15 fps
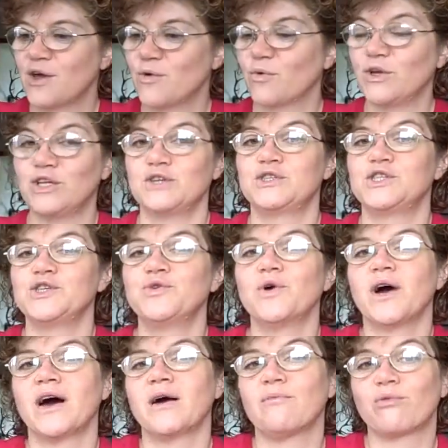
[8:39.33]
When you do
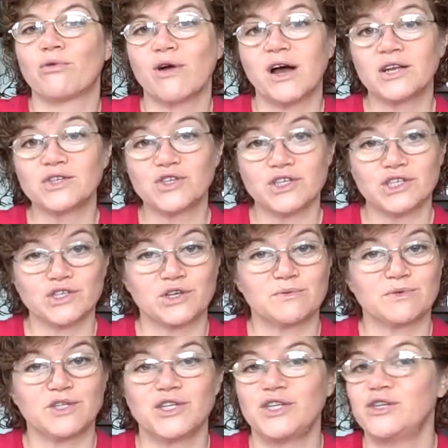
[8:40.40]
a broad
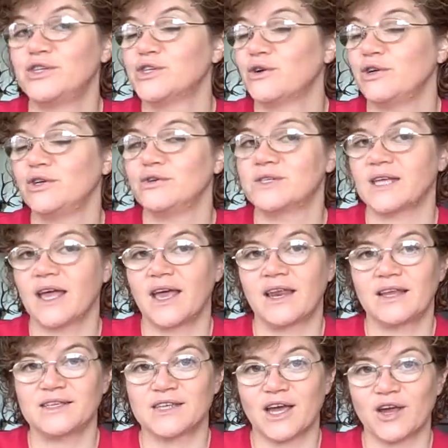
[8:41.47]
transcription, you don't use
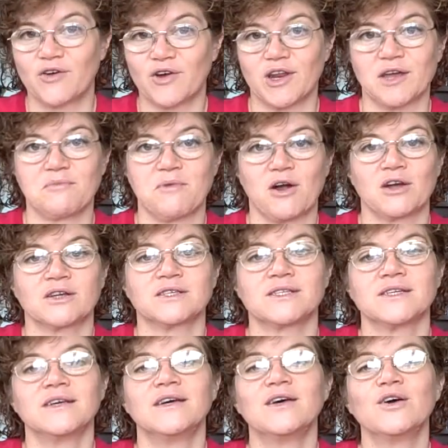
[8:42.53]
any diacritic marks.
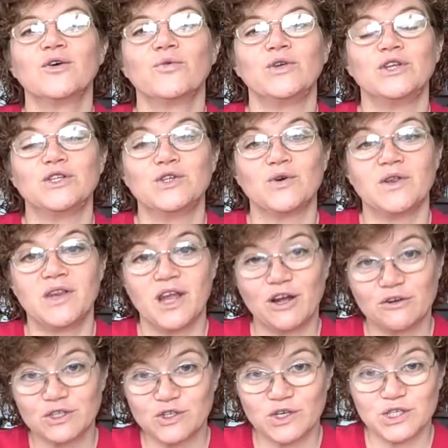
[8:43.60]
When you do a
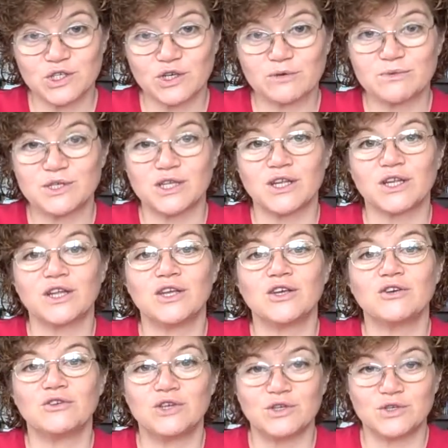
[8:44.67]
narrow transcription,
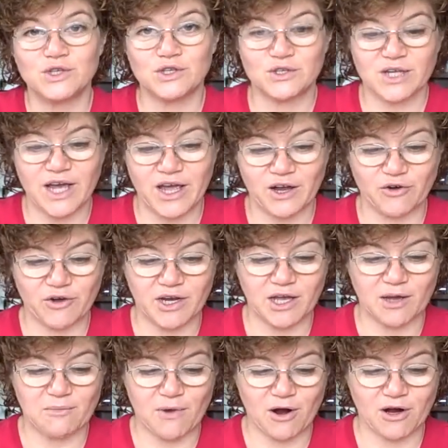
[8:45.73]
you use your
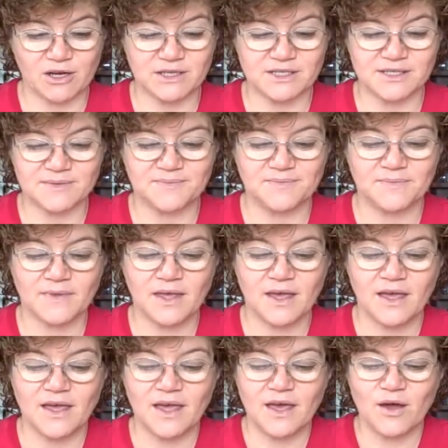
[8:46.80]
diacritic marks.
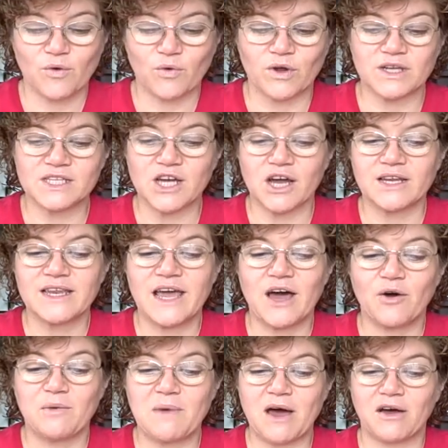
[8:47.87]
We're going to talk
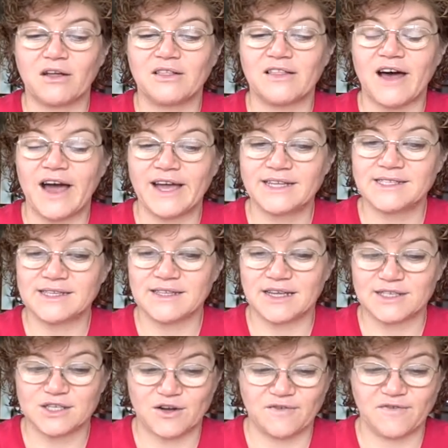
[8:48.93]
now about glides, and
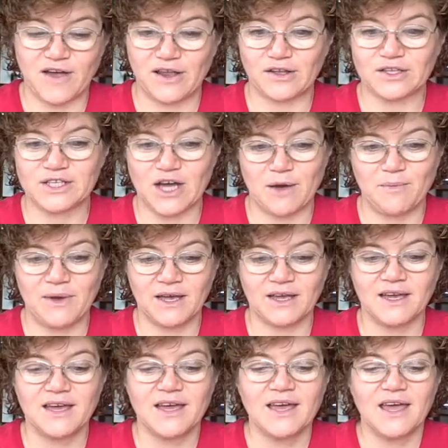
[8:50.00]
that's our final topic.
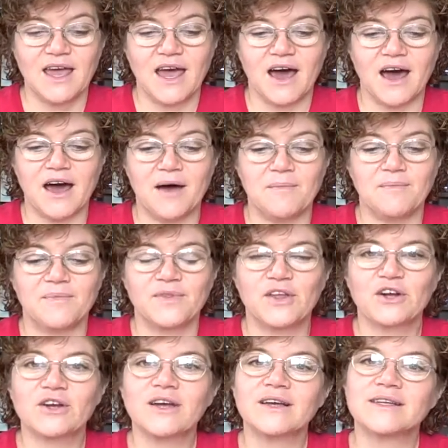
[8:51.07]

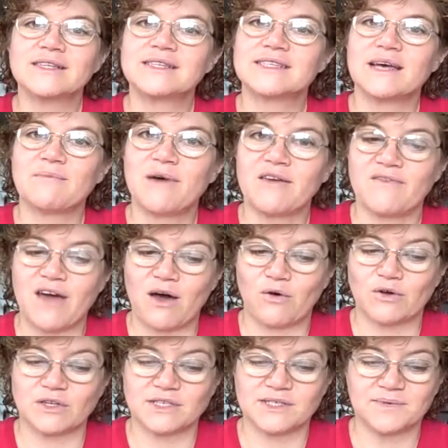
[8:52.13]
They're
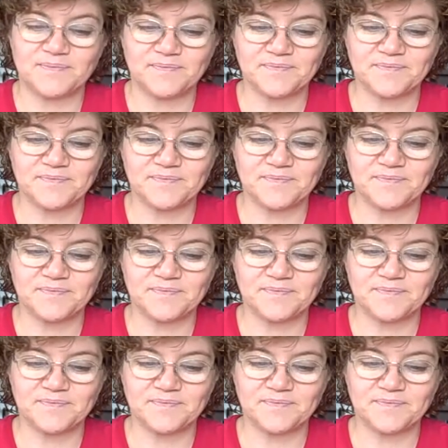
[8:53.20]
semi-vowels.